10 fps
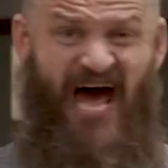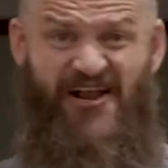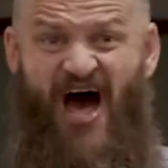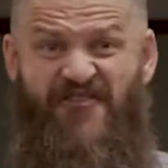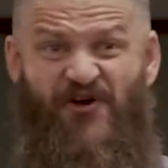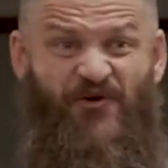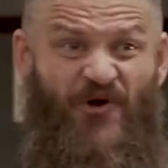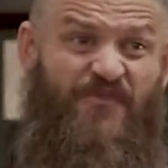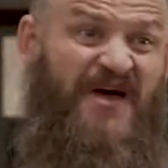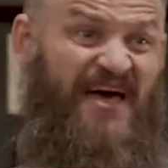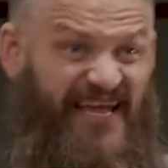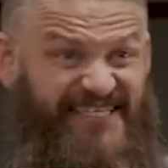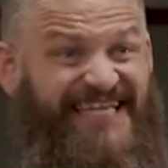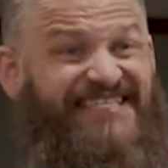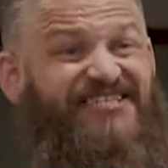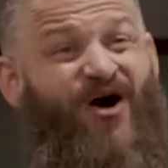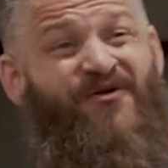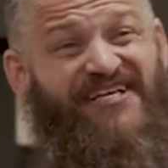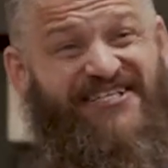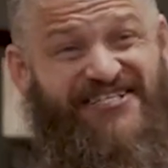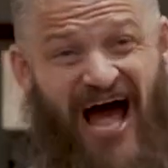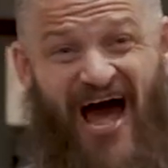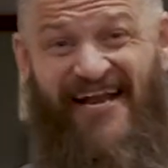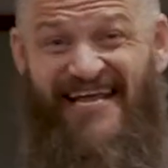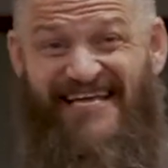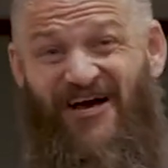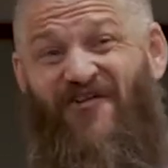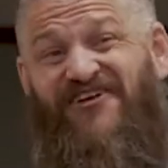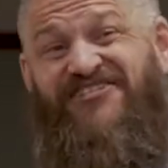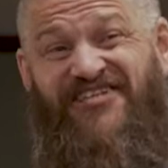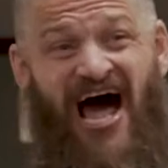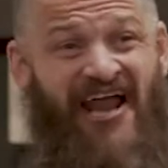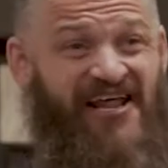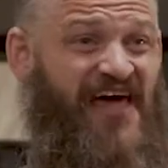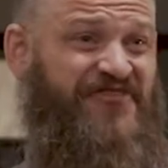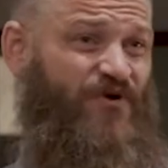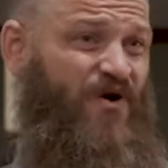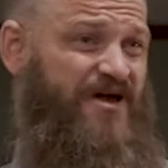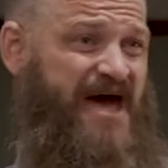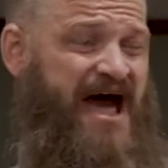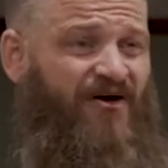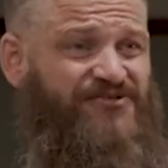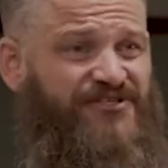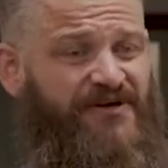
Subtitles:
Another group, he sends his only son and he killed the son and they throw him out.